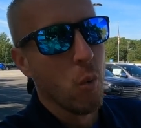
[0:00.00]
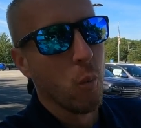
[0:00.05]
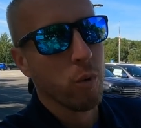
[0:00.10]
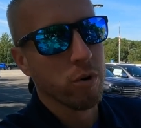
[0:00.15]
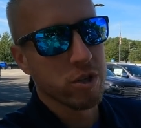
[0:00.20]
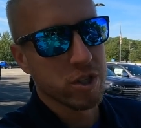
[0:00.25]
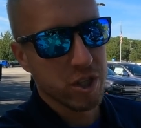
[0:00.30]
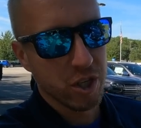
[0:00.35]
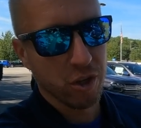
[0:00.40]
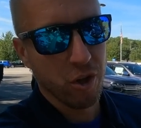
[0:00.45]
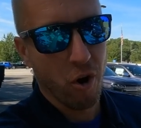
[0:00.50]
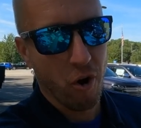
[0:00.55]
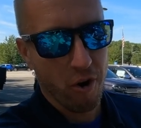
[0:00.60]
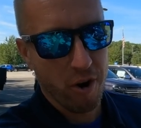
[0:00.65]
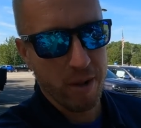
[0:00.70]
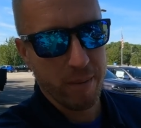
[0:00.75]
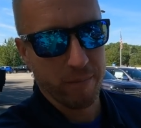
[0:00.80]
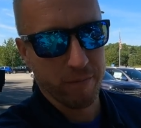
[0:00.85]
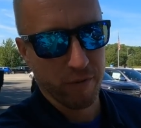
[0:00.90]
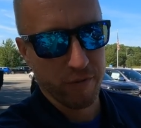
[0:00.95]
We're still
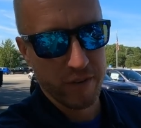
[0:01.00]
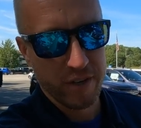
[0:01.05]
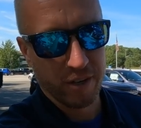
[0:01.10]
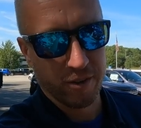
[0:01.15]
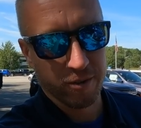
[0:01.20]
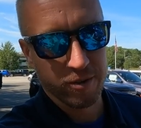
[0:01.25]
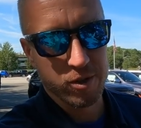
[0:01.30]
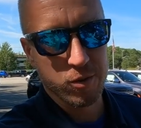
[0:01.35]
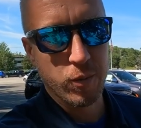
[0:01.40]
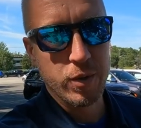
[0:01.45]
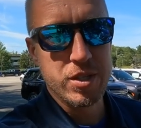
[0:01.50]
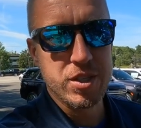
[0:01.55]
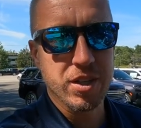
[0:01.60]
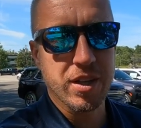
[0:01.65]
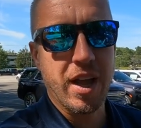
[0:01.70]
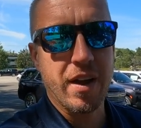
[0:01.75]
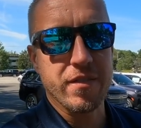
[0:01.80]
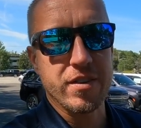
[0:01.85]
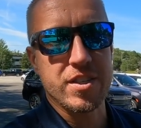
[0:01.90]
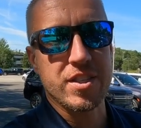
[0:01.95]
hard up for vehicles. We
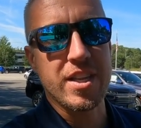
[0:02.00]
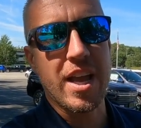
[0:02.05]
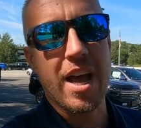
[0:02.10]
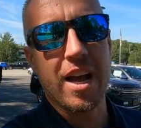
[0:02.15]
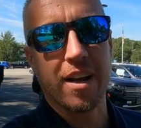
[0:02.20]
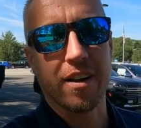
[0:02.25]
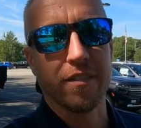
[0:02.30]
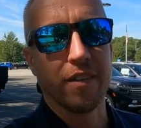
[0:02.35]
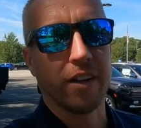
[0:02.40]
still have a stack